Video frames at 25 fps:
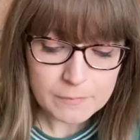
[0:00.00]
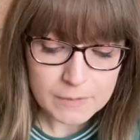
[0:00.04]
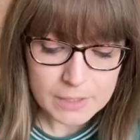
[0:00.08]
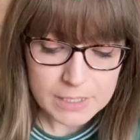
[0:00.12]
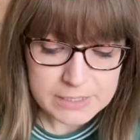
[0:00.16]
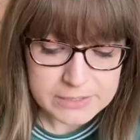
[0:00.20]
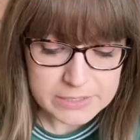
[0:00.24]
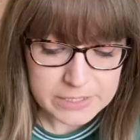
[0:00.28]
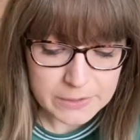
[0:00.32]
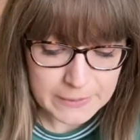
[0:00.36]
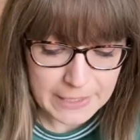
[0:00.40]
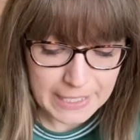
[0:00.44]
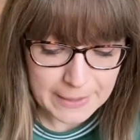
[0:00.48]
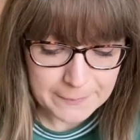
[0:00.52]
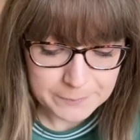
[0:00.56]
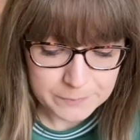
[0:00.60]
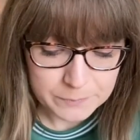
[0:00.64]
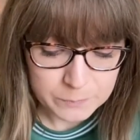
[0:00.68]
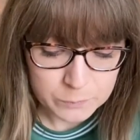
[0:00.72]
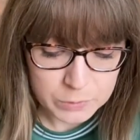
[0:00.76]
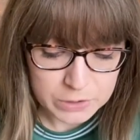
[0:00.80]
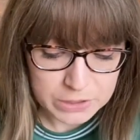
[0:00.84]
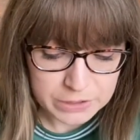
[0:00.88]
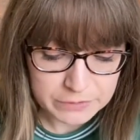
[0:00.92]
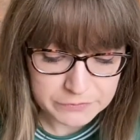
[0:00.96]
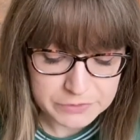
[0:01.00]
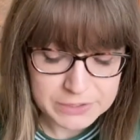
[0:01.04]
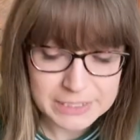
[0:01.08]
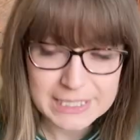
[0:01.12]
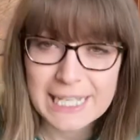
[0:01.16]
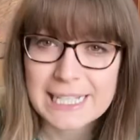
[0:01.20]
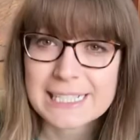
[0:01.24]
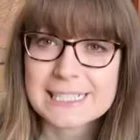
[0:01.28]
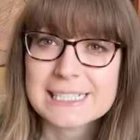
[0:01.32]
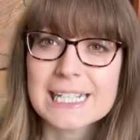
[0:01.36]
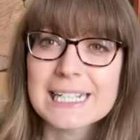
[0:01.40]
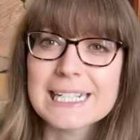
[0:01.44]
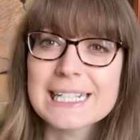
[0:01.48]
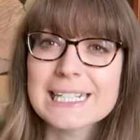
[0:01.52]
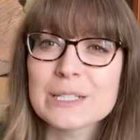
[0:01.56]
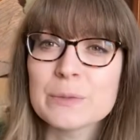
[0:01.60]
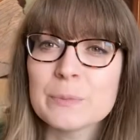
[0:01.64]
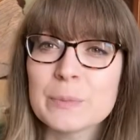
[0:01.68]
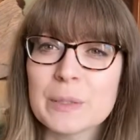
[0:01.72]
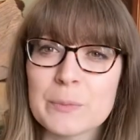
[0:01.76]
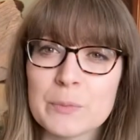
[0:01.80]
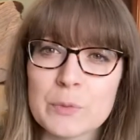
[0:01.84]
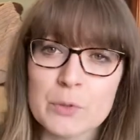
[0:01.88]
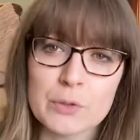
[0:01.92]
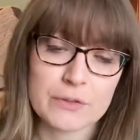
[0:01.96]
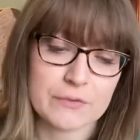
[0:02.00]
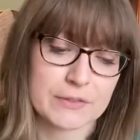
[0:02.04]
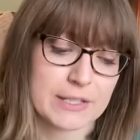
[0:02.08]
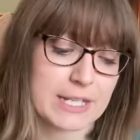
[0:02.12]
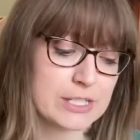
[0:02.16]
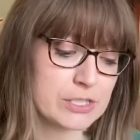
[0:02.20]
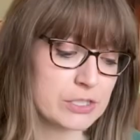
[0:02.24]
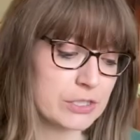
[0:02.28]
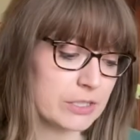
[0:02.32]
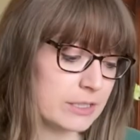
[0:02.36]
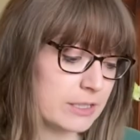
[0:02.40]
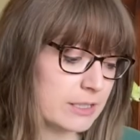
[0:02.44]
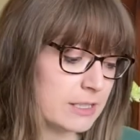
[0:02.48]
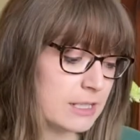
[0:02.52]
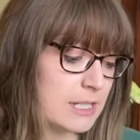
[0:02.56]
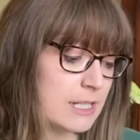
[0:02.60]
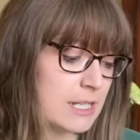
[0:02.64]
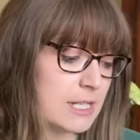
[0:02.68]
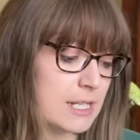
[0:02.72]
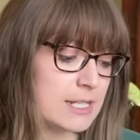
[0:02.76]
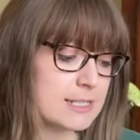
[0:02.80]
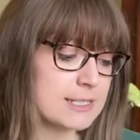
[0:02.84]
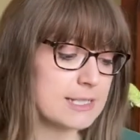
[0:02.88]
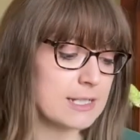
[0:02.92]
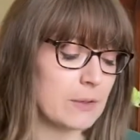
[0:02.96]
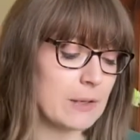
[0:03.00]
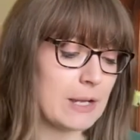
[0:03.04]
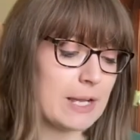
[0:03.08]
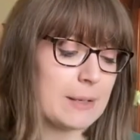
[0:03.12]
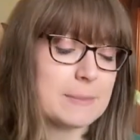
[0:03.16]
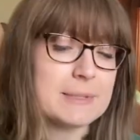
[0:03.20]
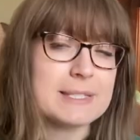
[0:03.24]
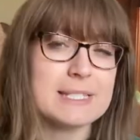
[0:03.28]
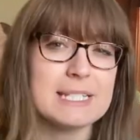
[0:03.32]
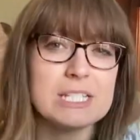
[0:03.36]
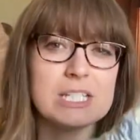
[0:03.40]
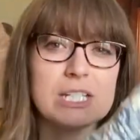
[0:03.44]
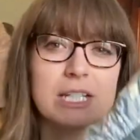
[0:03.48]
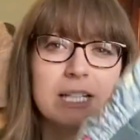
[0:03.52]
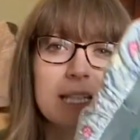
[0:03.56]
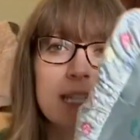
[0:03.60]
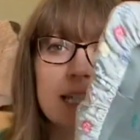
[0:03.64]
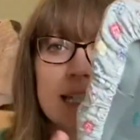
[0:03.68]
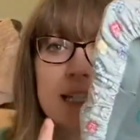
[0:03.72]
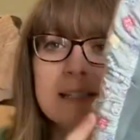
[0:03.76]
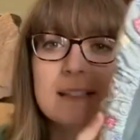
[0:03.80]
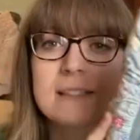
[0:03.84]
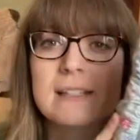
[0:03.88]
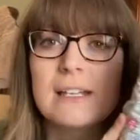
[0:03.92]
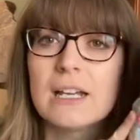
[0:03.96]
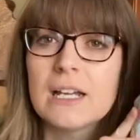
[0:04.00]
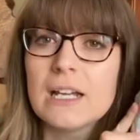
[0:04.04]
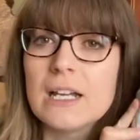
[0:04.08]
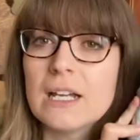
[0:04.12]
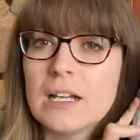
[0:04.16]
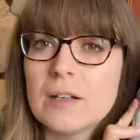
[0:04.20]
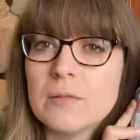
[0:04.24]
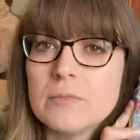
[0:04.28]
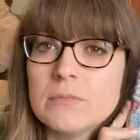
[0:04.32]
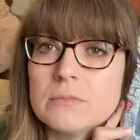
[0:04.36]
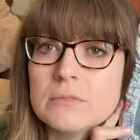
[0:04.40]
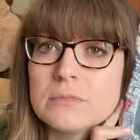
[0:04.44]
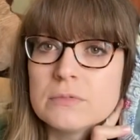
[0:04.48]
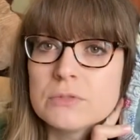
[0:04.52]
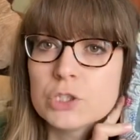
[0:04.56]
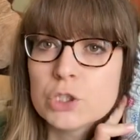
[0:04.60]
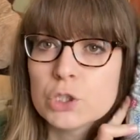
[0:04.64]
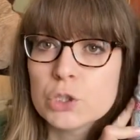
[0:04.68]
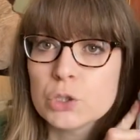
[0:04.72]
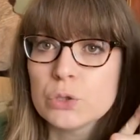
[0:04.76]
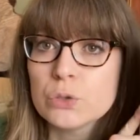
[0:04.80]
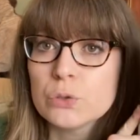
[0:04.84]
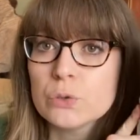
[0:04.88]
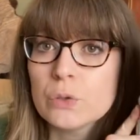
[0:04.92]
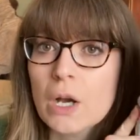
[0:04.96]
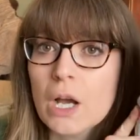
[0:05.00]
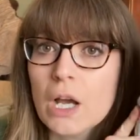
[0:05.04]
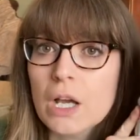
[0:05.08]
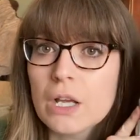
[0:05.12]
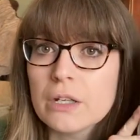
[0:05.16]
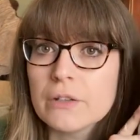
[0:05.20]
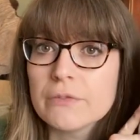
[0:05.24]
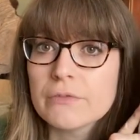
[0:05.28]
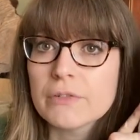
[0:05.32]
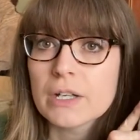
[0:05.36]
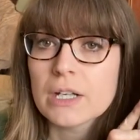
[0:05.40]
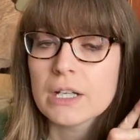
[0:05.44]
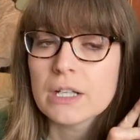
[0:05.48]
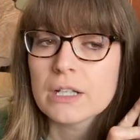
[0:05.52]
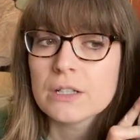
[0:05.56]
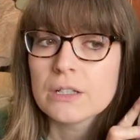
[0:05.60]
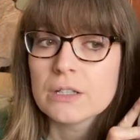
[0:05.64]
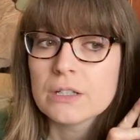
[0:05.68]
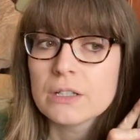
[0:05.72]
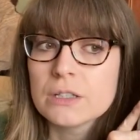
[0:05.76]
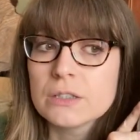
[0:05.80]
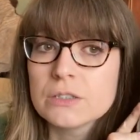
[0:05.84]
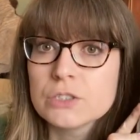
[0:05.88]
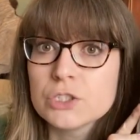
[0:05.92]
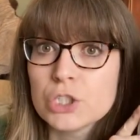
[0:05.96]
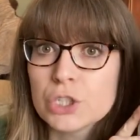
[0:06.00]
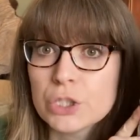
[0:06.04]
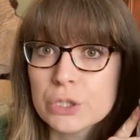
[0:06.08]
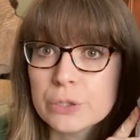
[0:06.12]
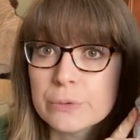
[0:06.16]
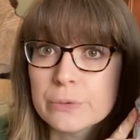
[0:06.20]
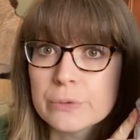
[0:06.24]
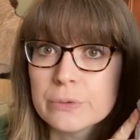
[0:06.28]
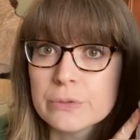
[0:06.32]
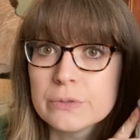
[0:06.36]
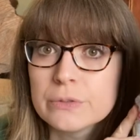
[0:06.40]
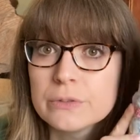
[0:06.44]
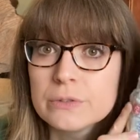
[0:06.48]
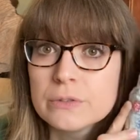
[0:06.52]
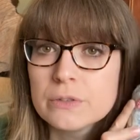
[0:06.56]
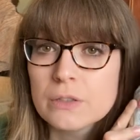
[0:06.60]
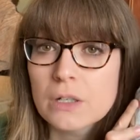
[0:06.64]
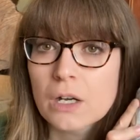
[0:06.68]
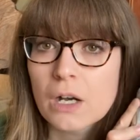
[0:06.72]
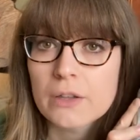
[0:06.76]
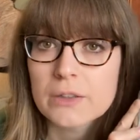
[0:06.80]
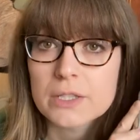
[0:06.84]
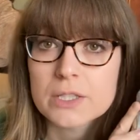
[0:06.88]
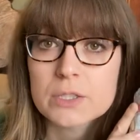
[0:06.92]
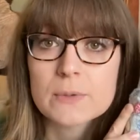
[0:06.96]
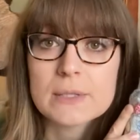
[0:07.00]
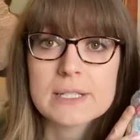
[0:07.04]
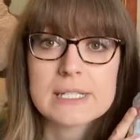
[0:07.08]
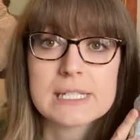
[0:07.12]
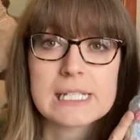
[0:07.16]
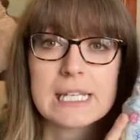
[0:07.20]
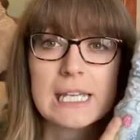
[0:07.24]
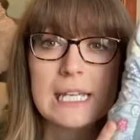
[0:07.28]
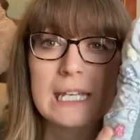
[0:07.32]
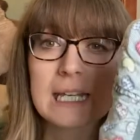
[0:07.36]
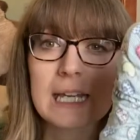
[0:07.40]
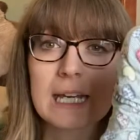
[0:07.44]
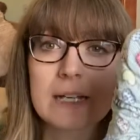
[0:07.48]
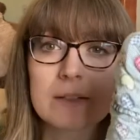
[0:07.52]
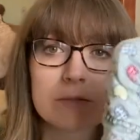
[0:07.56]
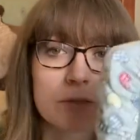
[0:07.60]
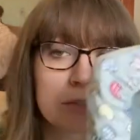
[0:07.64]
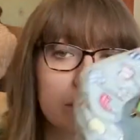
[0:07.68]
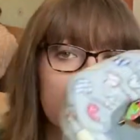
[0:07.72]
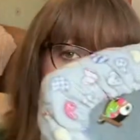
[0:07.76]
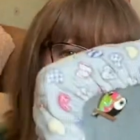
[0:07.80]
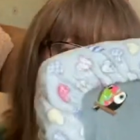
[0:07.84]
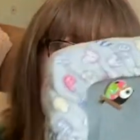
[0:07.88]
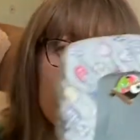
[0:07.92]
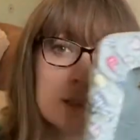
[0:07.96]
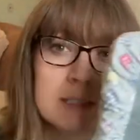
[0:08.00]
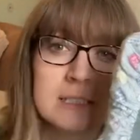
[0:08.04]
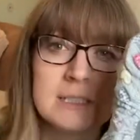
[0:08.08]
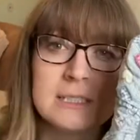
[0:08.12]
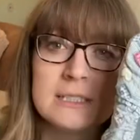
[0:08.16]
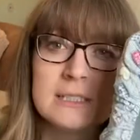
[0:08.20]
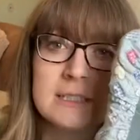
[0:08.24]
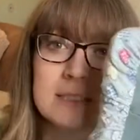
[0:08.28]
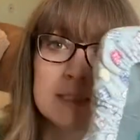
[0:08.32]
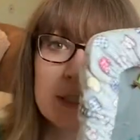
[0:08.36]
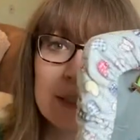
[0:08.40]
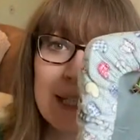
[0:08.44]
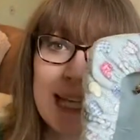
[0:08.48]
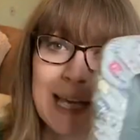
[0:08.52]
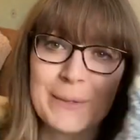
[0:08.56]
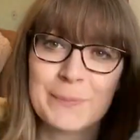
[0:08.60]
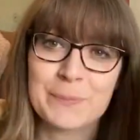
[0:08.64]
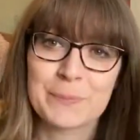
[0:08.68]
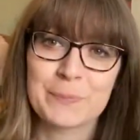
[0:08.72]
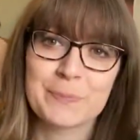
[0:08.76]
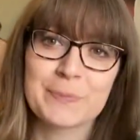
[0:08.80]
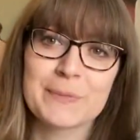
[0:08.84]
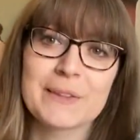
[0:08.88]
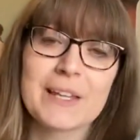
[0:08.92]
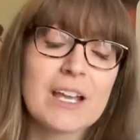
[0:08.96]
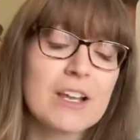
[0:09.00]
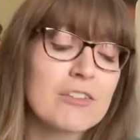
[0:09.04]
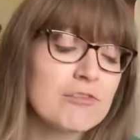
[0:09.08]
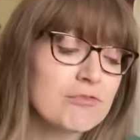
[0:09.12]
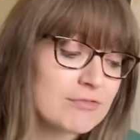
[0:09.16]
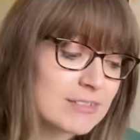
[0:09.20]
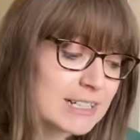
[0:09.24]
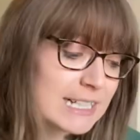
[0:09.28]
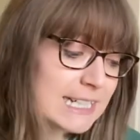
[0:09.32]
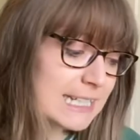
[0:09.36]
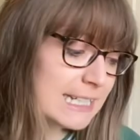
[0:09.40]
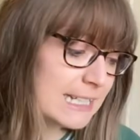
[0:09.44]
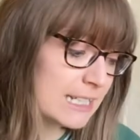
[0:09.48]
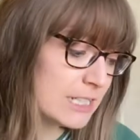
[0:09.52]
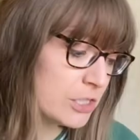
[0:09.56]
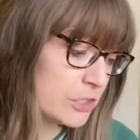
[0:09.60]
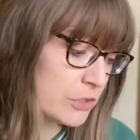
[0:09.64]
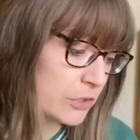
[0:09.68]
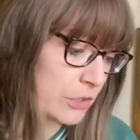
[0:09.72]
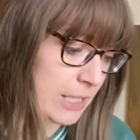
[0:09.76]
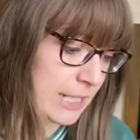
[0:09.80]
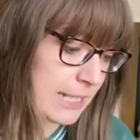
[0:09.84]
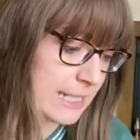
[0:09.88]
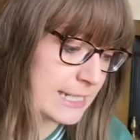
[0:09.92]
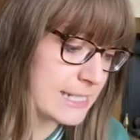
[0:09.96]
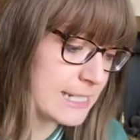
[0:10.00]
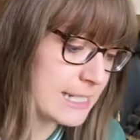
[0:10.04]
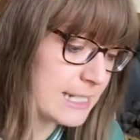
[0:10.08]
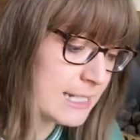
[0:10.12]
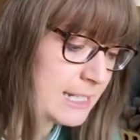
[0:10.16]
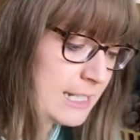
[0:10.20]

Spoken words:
So yeah, would love to get a little bit more of that done. So I'm stitching this 2/2 on the 28 count. So yeah, really enjoy it.